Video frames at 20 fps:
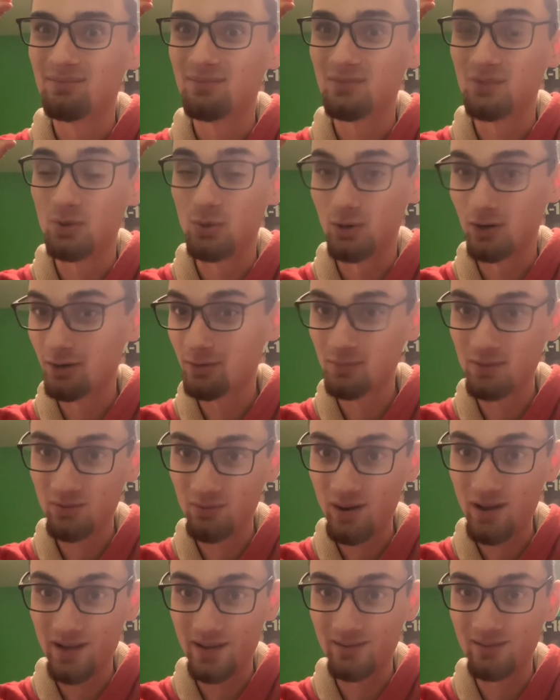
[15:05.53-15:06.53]
You heard me
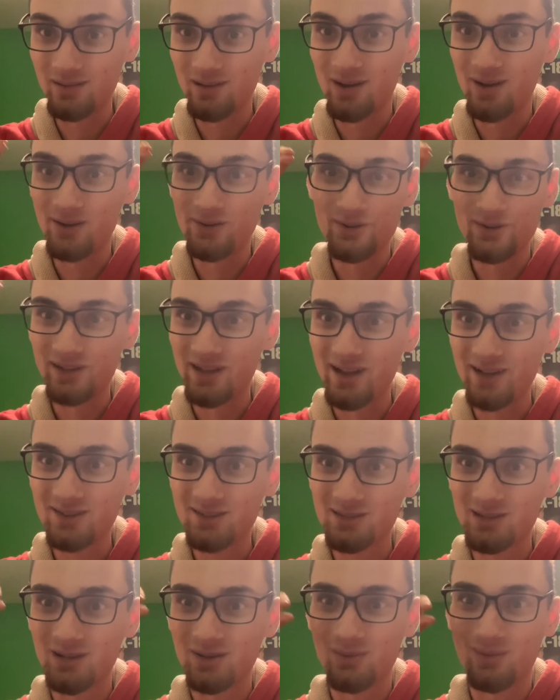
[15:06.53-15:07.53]
right. 100 gecs
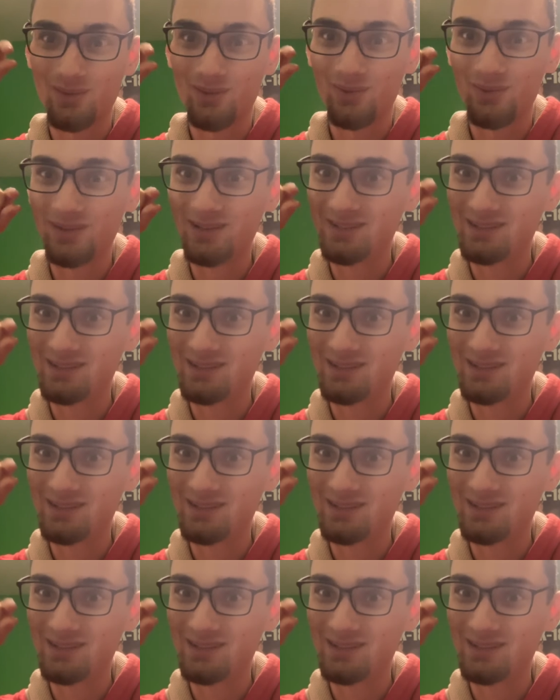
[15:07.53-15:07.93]
song with only